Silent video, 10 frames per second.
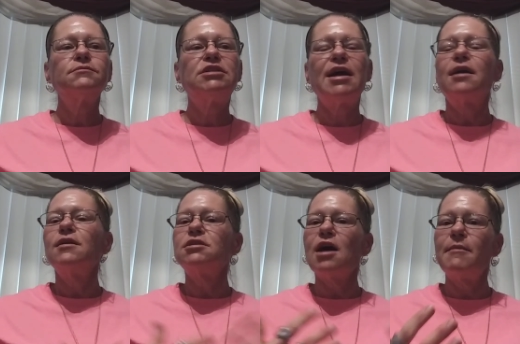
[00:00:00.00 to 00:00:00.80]
taking
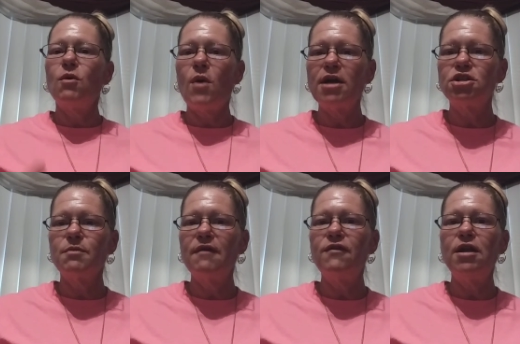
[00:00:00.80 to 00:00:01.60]
the time to watch
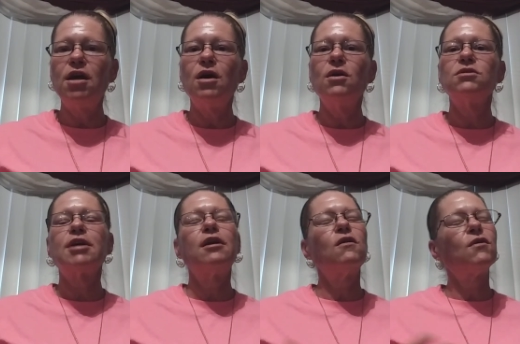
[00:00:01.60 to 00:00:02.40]
my videos.
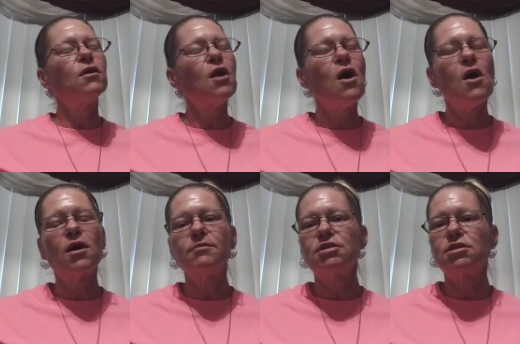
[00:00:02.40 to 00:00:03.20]
I know they're long.
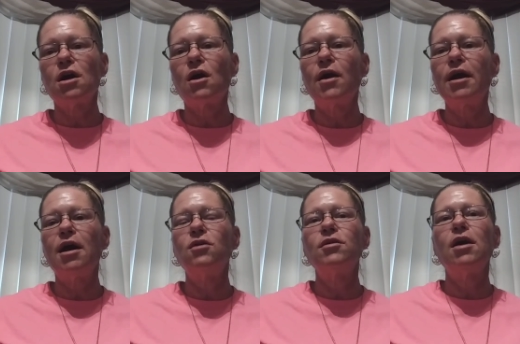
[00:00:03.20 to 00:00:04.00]
I'm sorry.
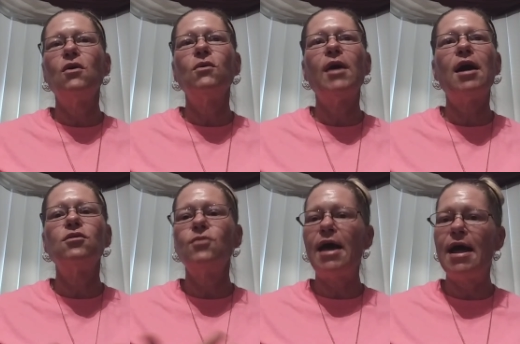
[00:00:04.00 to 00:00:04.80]
I don't know how
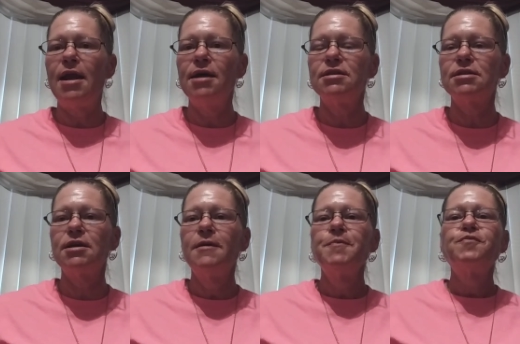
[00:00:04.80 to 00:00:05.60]
to edit.
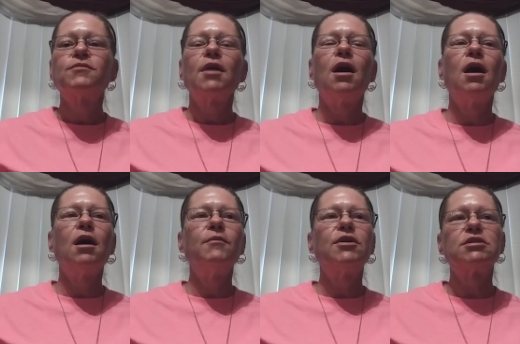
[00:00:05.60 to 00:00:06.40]

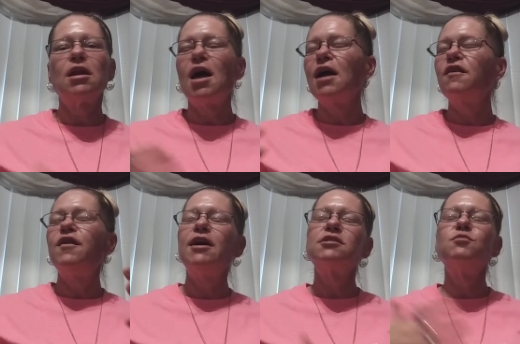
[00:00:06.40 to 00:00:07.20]
Um, there's a lot of
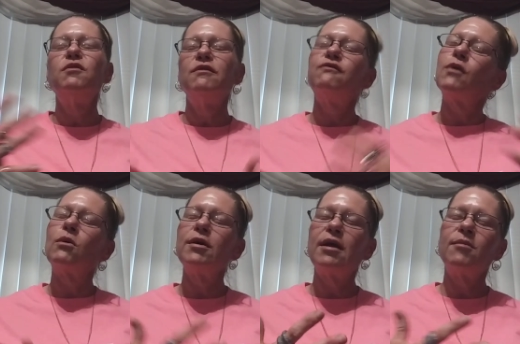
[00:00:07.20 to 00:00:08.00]
things moving
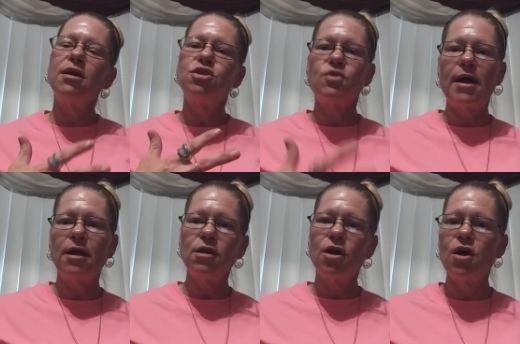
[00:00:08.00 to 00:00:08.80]
forward that I'm going to try
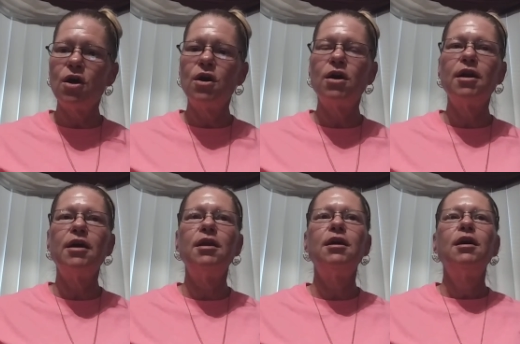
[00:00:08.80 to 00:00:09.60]
to learn
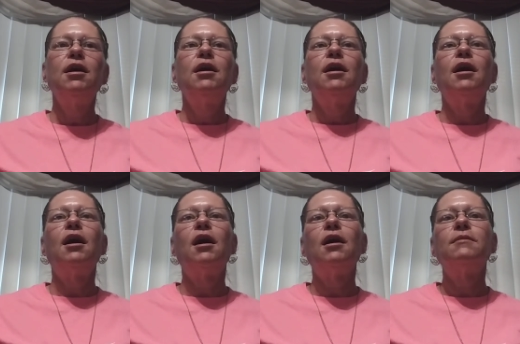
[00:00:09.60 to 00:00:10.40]
and
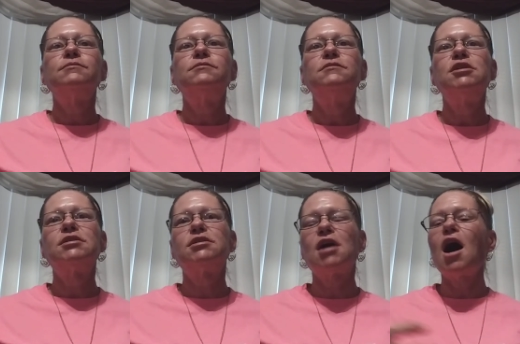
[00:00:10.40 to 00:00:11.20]
um,
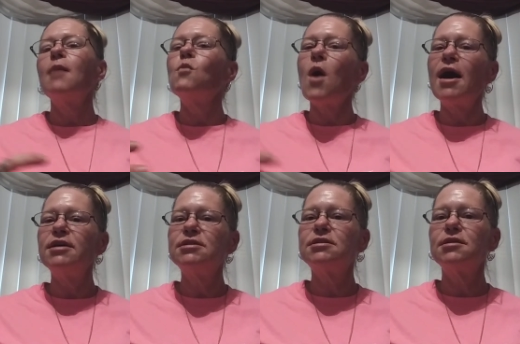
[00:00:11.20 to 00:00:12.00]
just
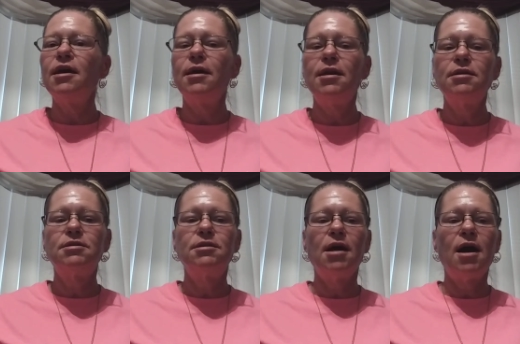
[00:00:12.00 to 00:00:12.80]
time-wise, it
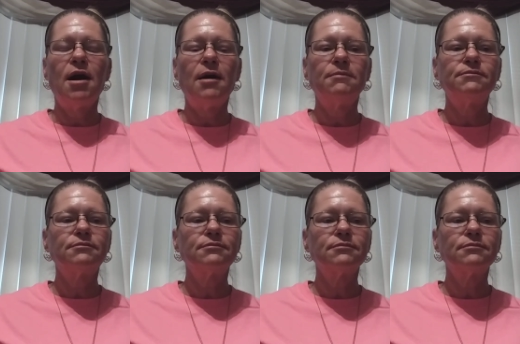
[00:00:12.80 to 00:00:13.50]
um,